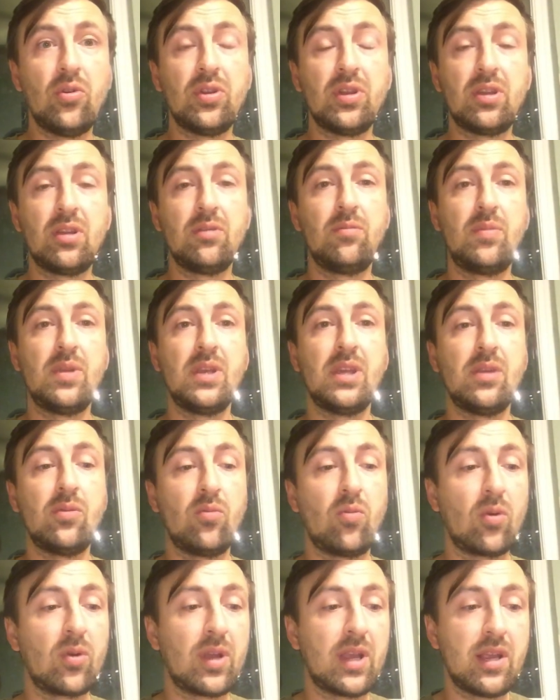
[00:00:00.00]
it could be
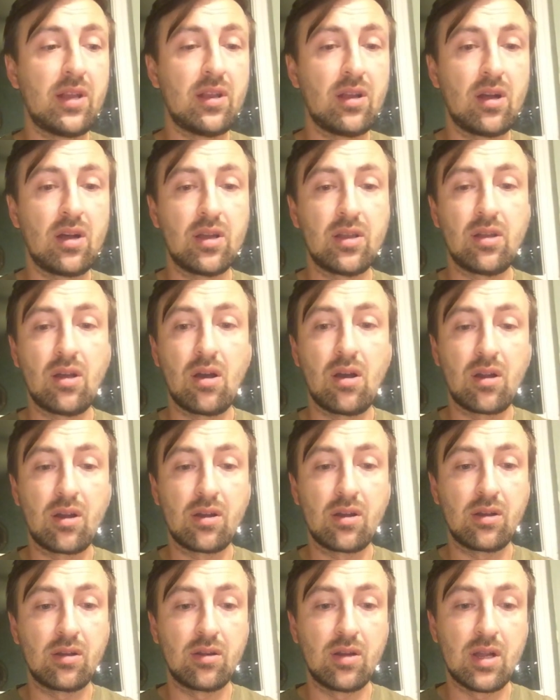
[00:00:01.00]
working on
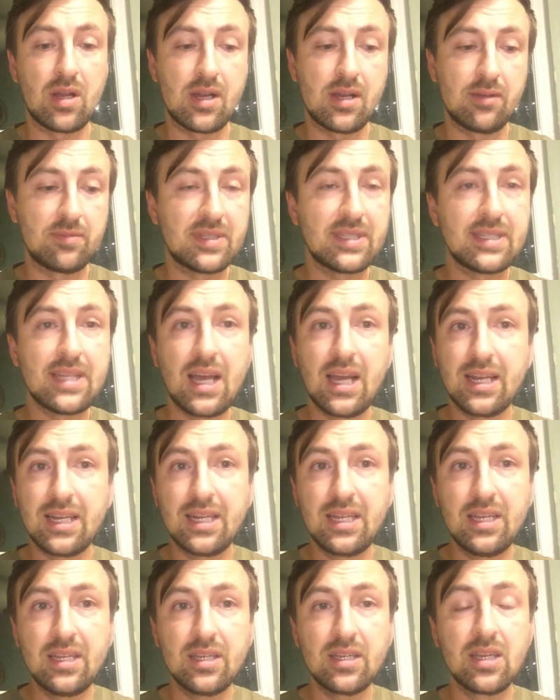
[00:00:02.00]
our side
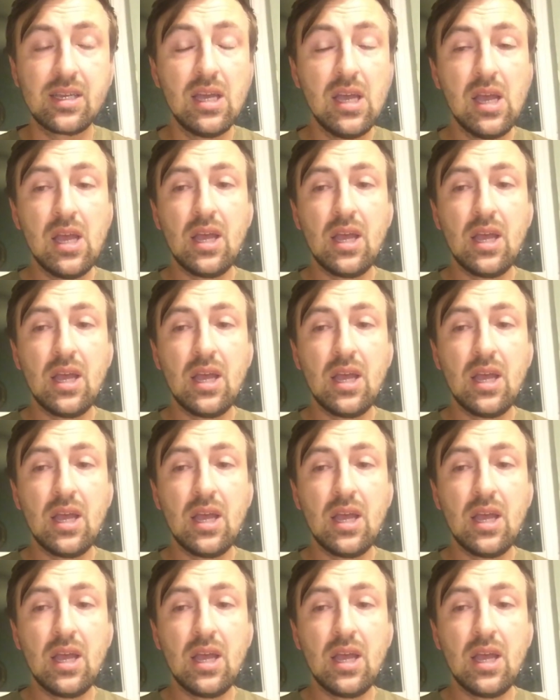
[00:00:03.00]
gig,